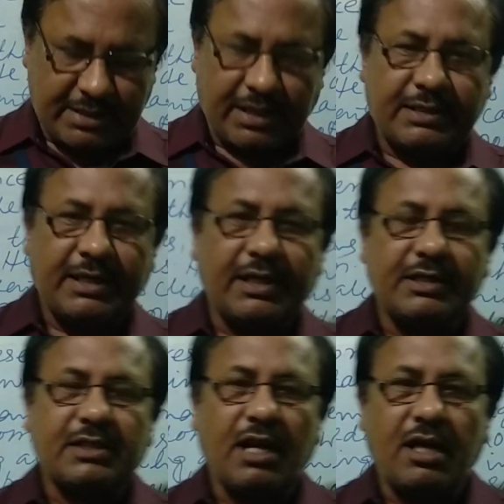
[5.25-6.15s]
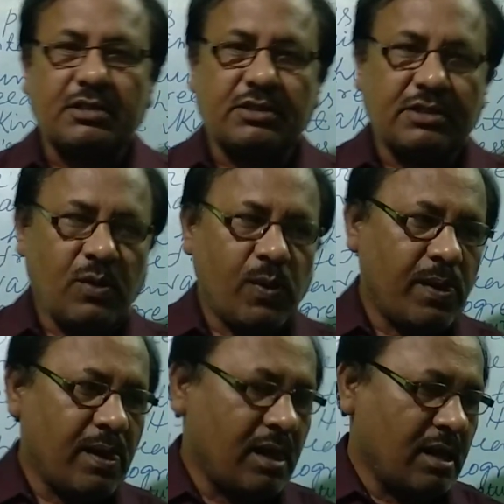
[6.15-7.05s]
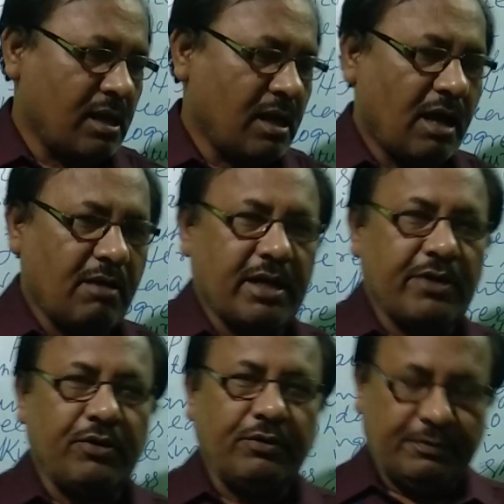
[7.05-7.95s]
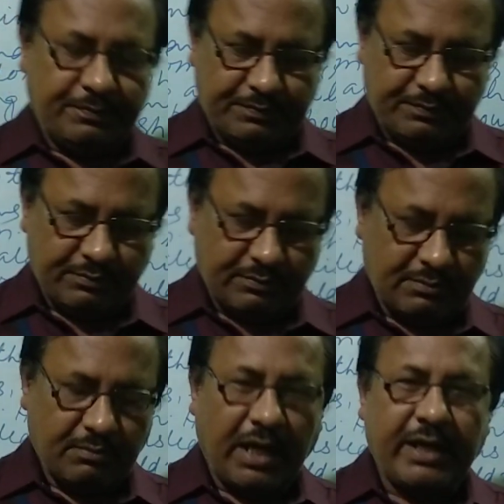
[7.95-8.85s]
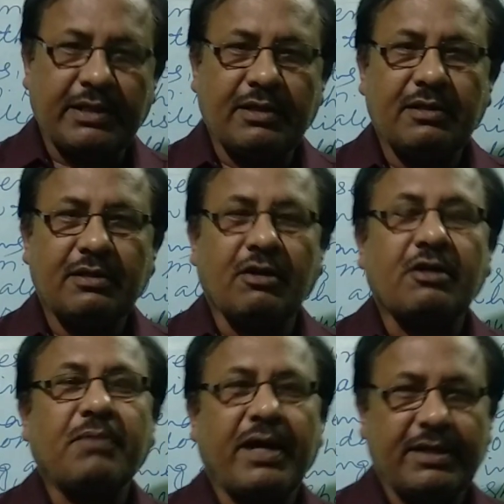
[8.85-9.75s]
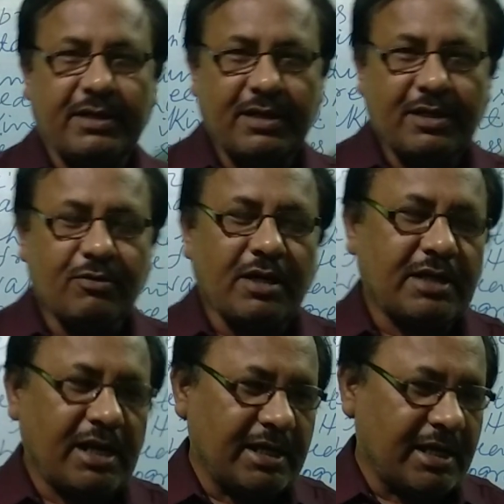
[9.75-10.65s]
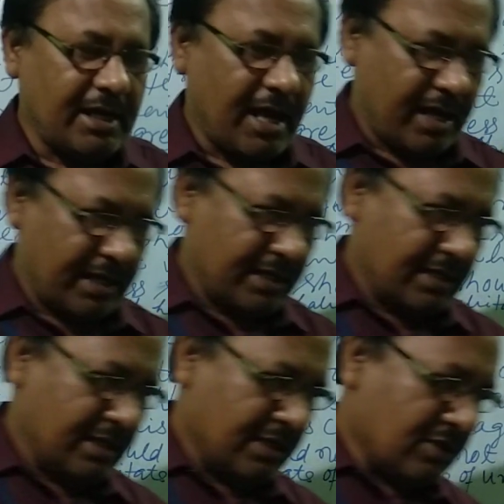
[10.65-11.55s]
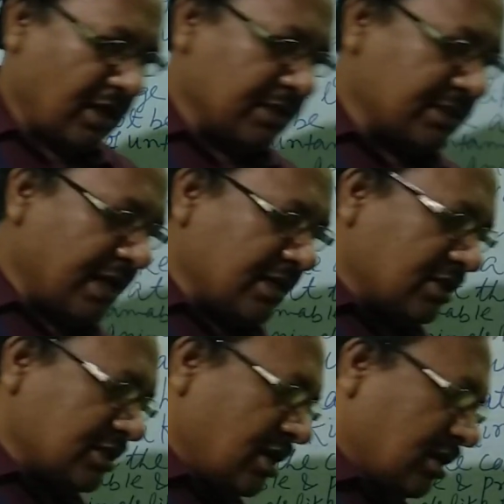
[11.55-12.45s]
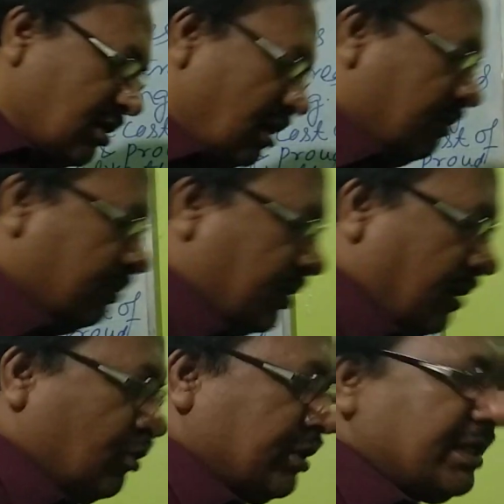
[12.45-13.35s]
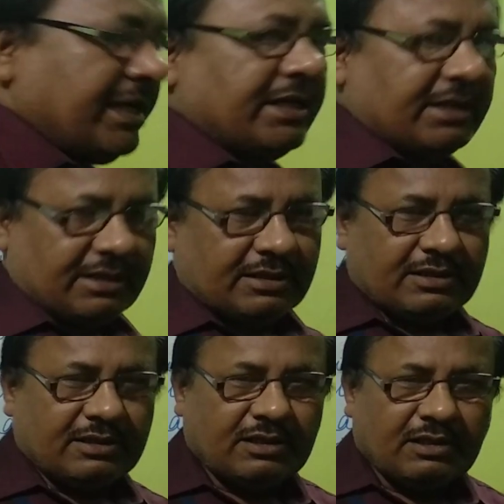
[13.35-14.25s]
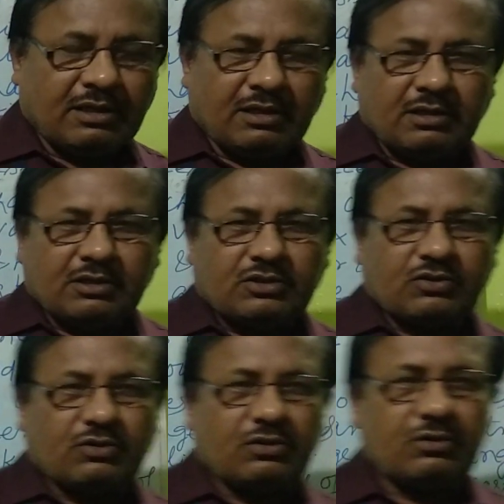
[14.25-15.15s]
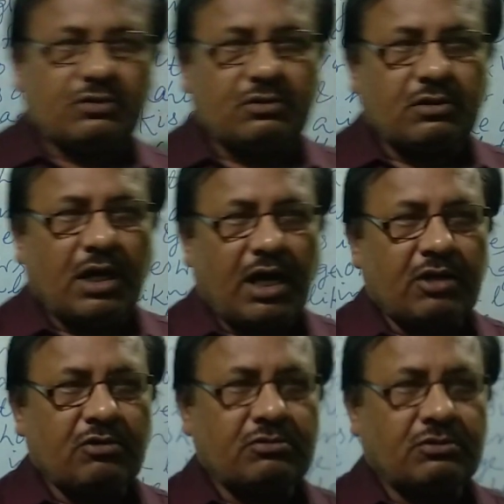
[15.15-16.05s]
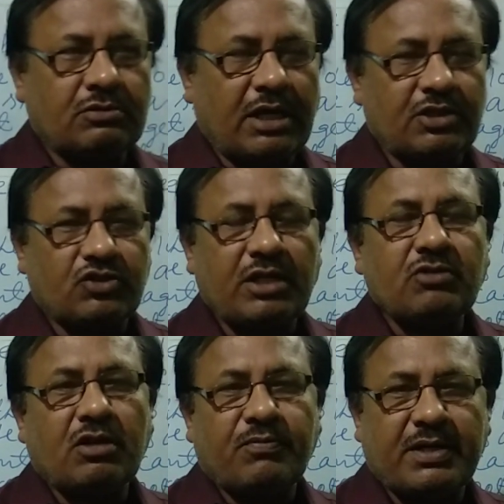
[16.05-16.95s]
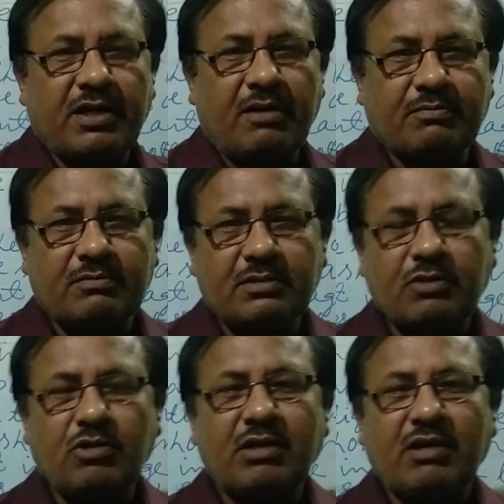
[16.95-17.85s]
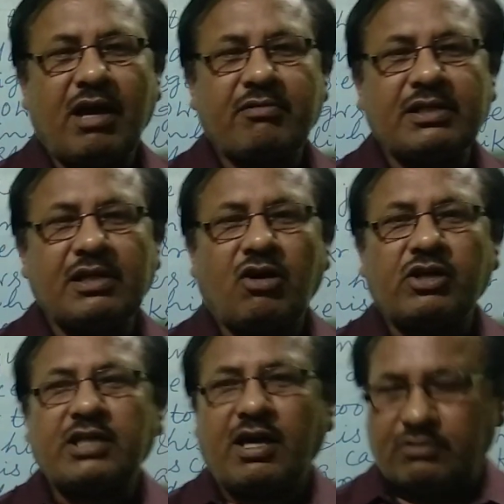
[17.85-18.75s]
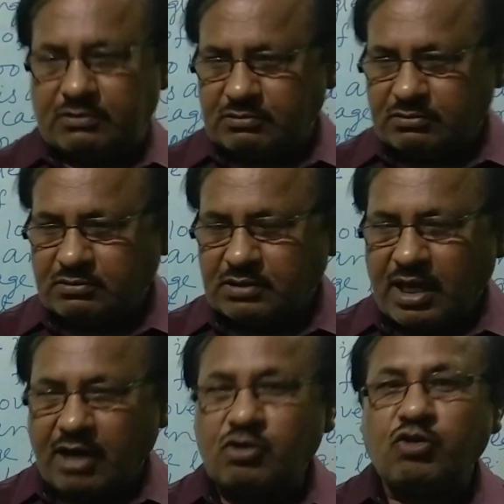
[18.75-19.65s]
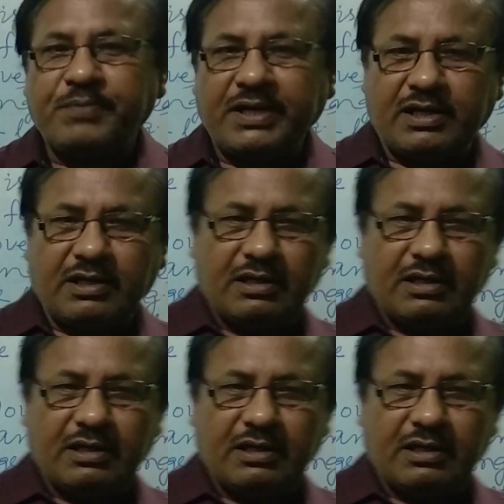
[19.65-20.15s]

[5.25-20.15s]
10th English class. How are you? Fine? Not fine. You are telling a lie. The answer does not come from within. So, are you enjoying your freedom? You are now in lockdown. How do you feel?